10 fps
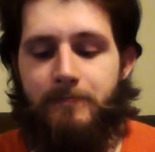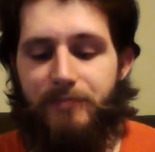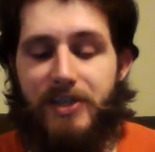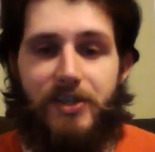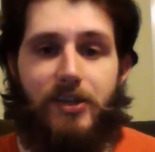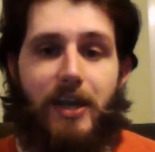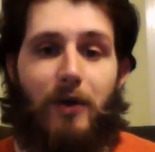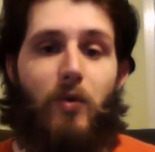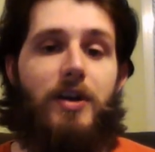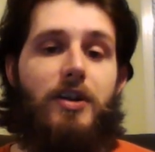basically, I
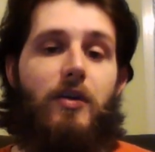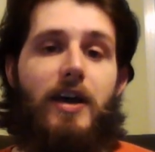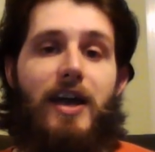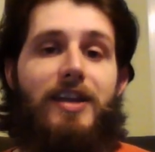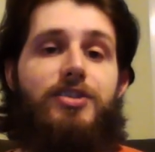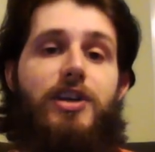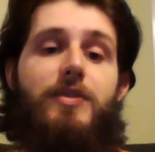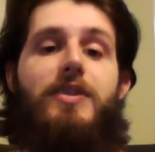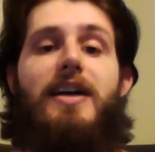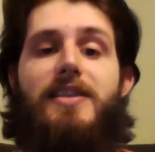wanted to go ahead and share
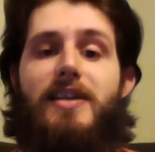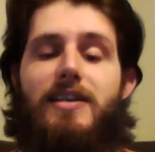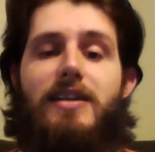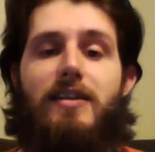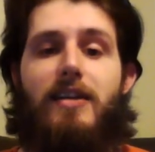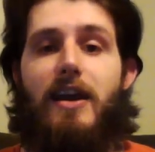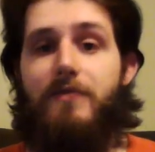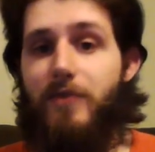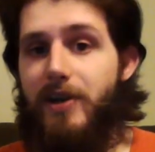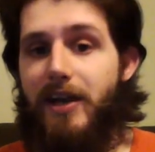with you guys a technique that
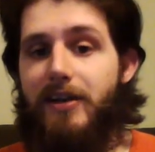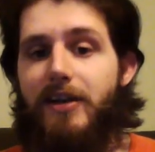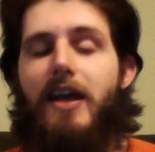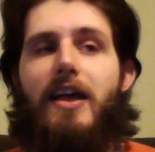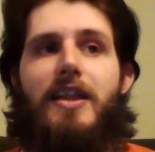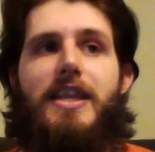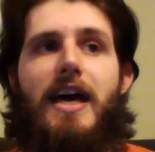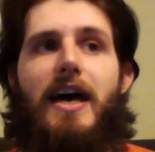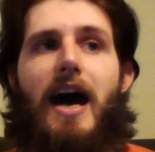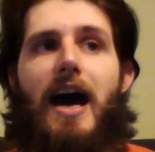I've created
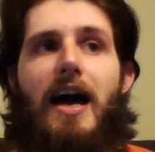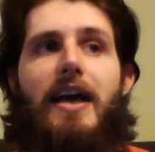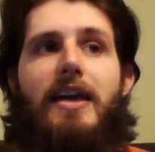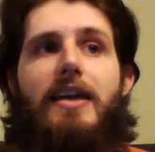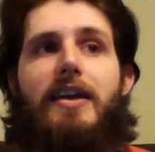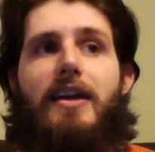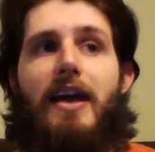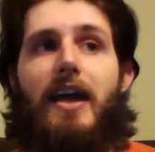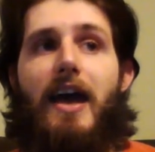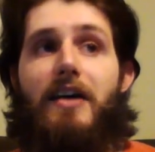that I
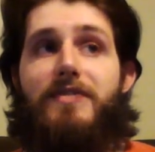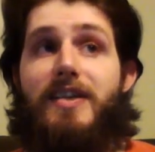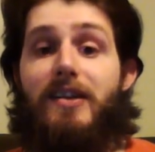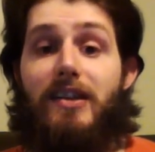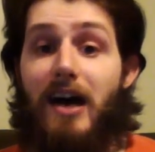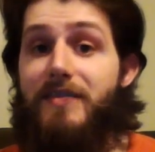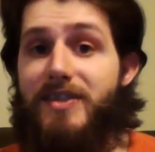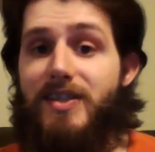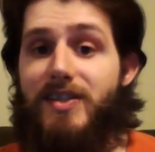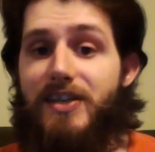have seen a lot of
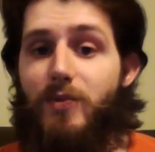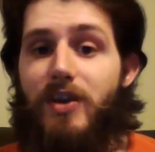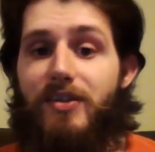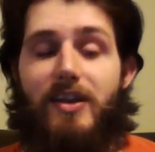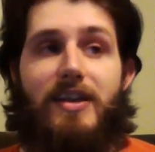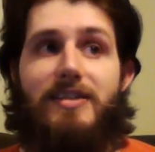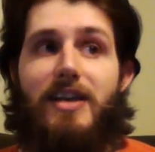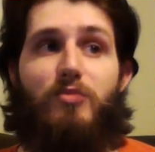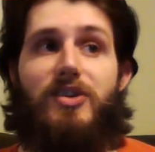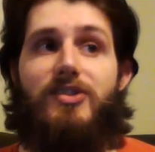success with, and it's
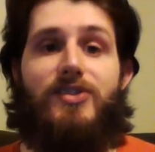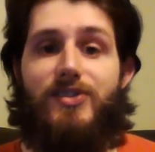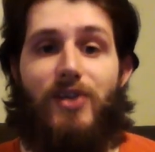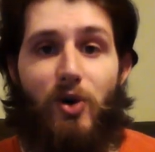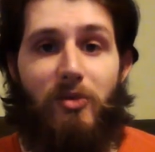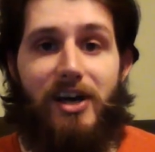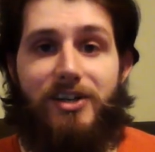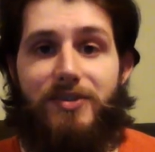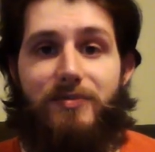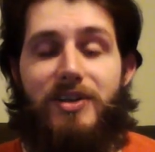helped me so
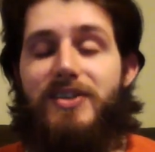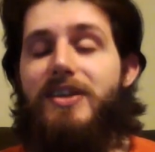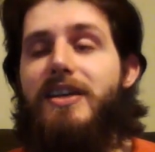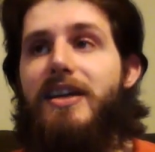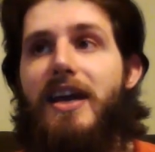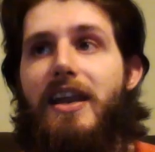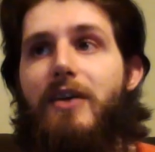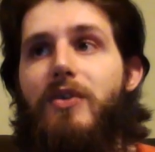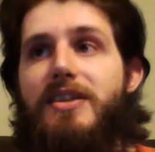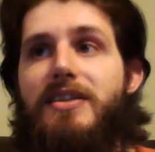much recently, and I
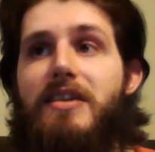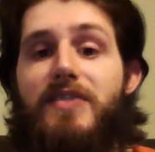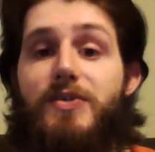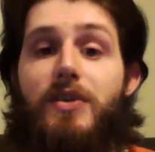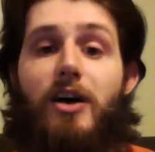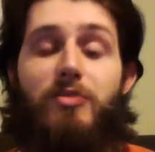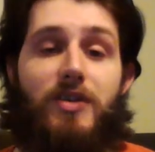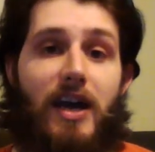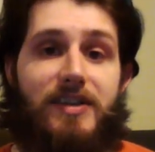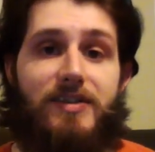want to see if this will help you
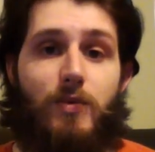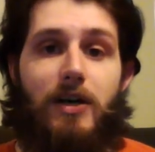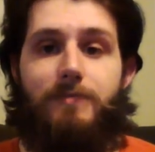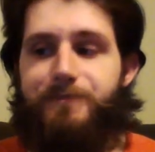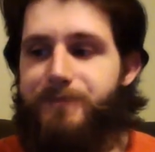guys as well.